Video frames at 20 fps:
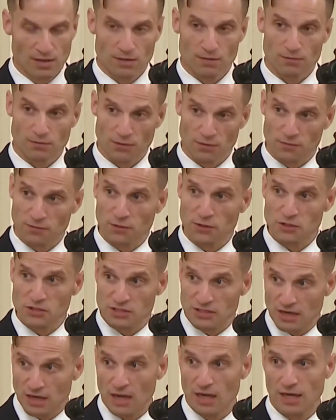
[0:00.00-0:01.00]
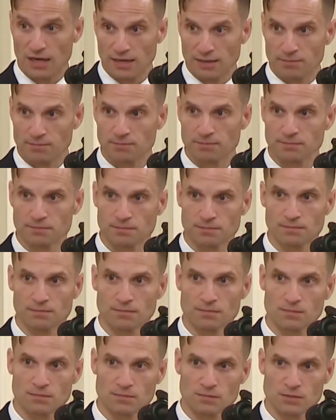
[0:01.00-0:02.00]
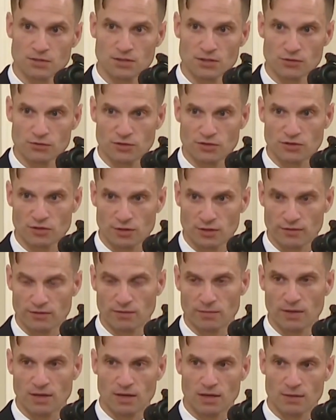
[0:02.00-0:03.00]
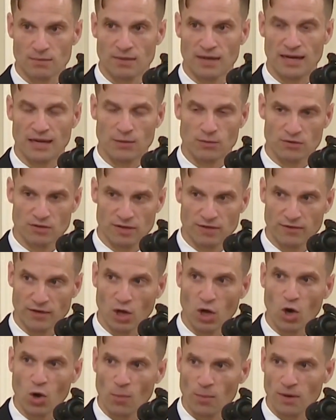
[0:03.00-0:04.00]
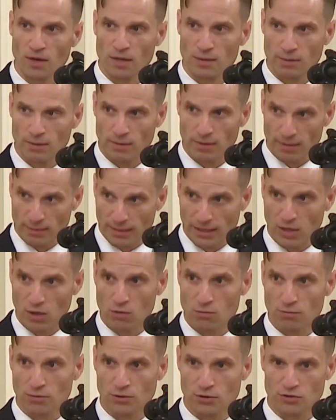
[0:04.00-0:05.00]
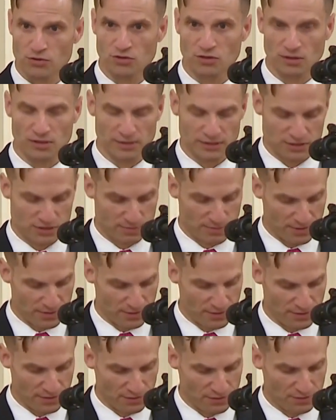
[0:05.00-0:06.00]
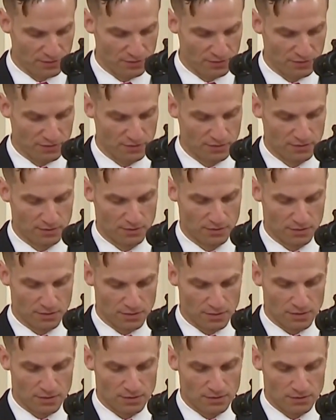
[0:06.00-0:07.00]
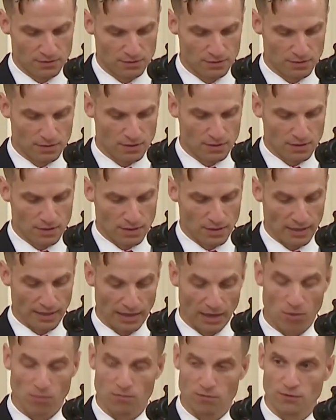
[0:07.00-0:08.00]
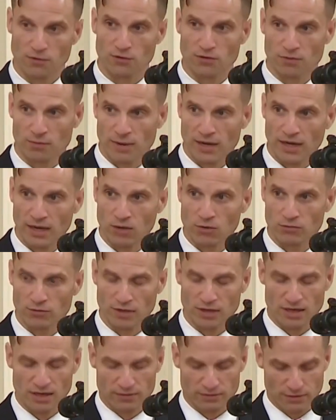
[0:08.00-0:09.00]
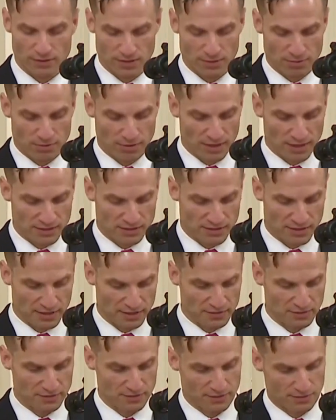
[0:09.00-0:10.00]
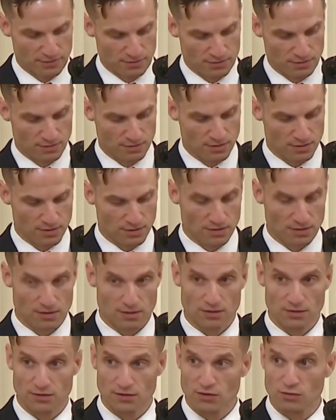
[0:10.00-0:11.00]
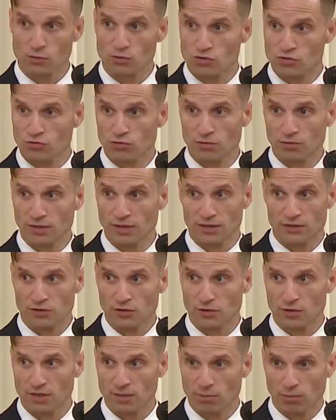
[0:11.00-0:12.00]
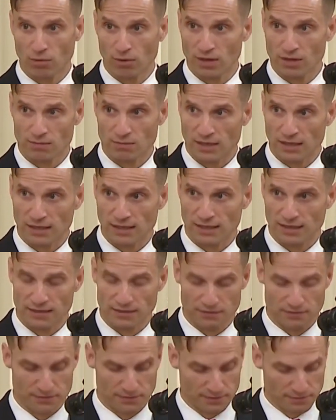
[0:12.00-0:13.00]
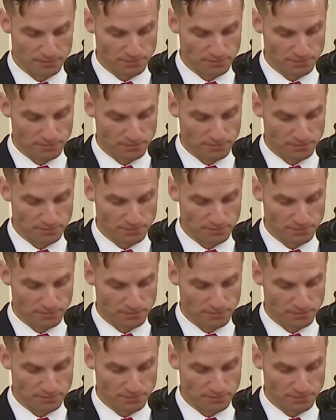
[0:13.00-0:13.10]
For the first time since returning from combat, I was able to open up about my own personal experiences and help further my own recovery process. This was truly a turning point in my life